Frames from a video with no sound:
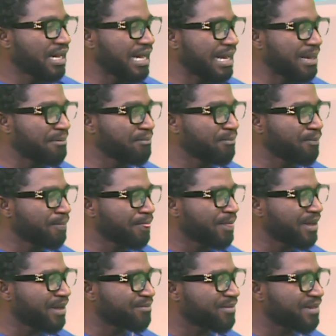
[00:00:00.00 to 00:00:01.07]
Um,
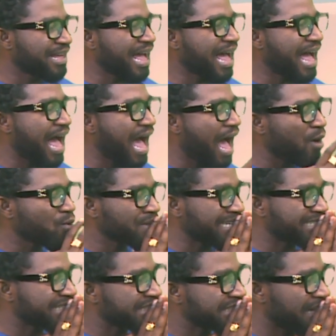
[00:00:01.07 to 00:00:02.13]
uh,
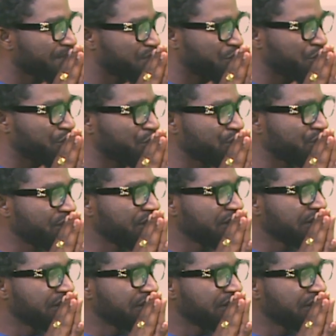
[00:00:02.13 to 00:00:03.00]
how does this come to you?